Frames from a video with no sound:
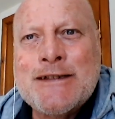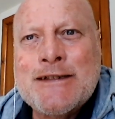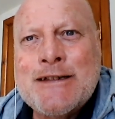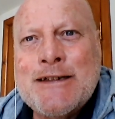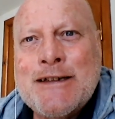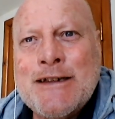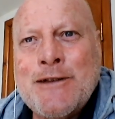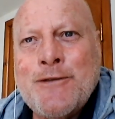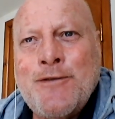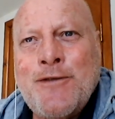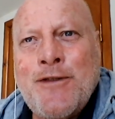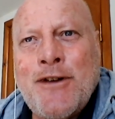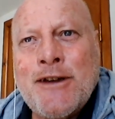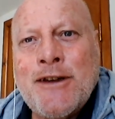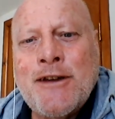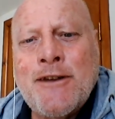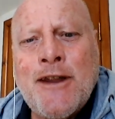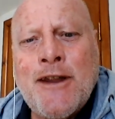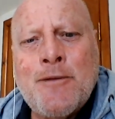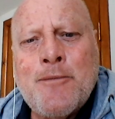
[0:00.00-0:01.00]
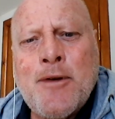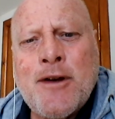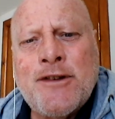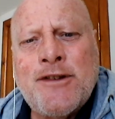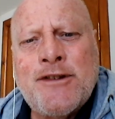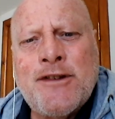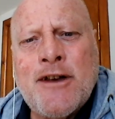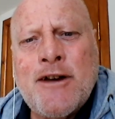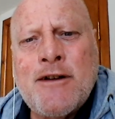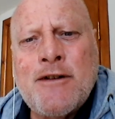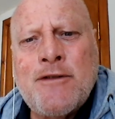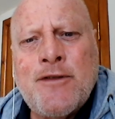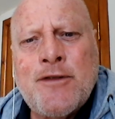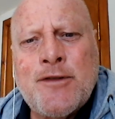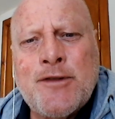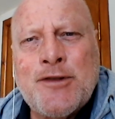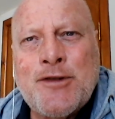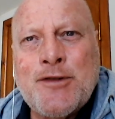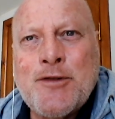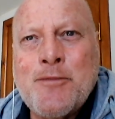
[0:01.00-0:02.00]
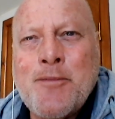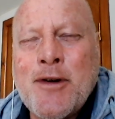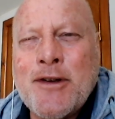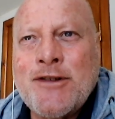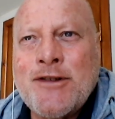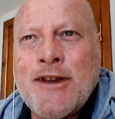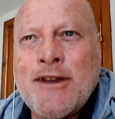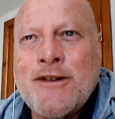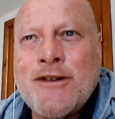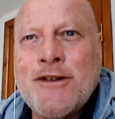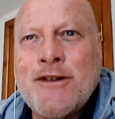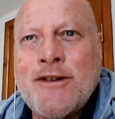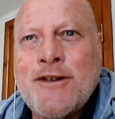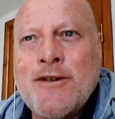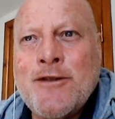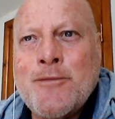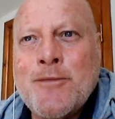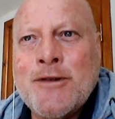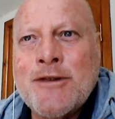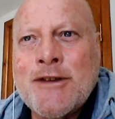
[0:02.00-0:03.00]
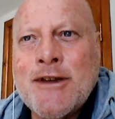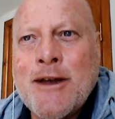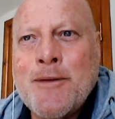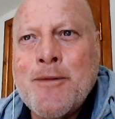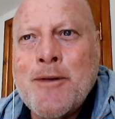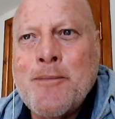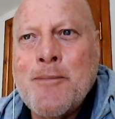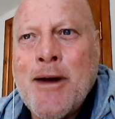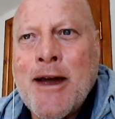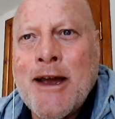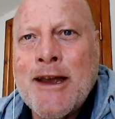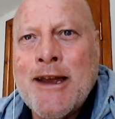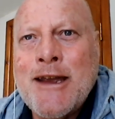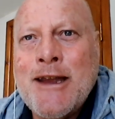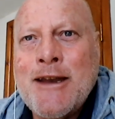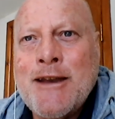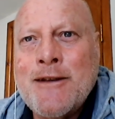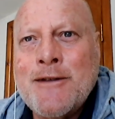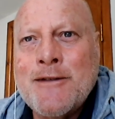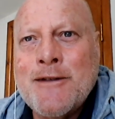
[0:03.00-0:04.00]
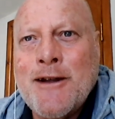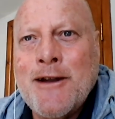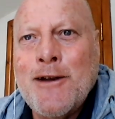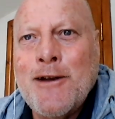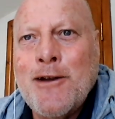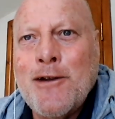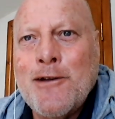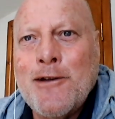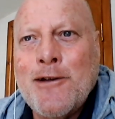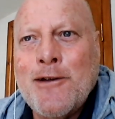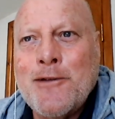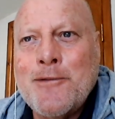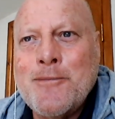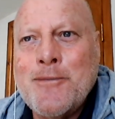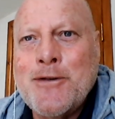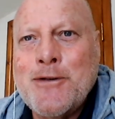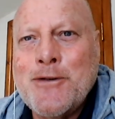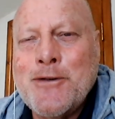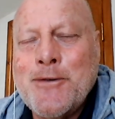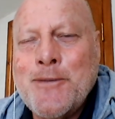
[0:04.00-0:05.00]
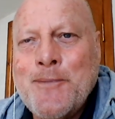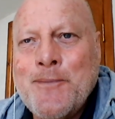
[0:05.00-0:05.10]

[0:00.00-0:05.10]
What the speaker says: and I'm finding that myself, and sort of my sense of humour is coming back in a lot more.